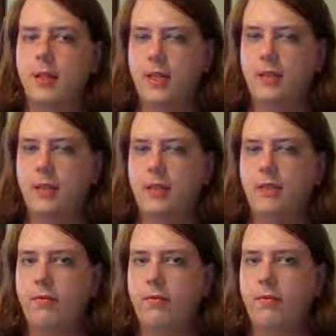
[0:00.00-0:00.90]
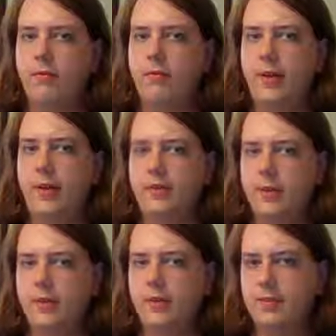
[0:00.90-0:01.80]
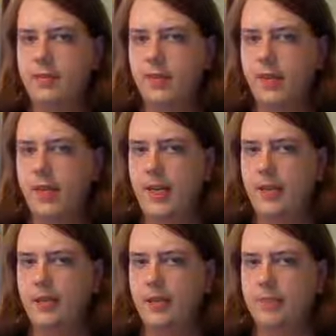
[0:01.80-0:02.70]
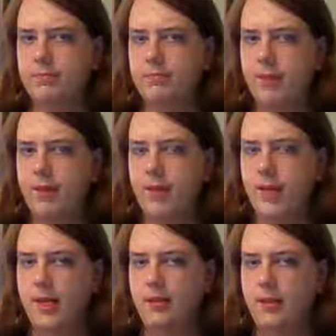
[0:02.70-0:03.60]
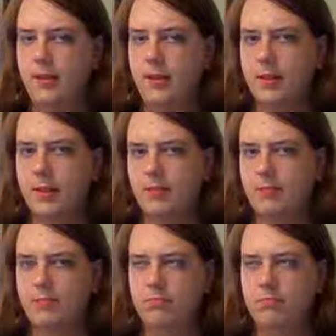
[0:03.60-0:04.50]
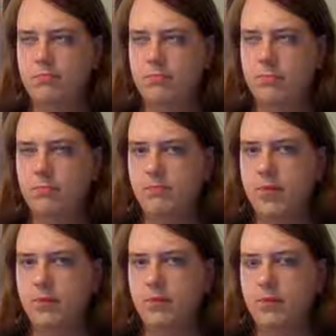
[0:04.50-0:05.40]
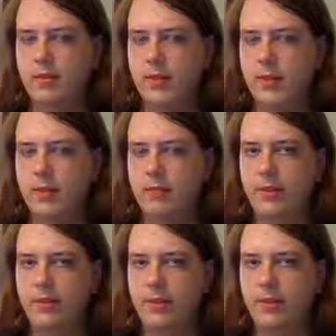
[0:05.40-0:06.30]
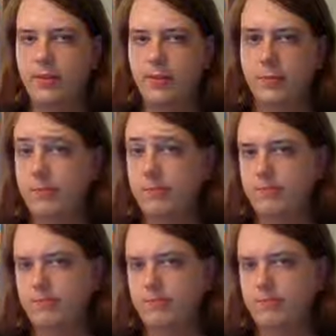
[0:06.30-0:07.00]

Like, when it started to snow again, it was like, okay, most people just kind of went to the shops and,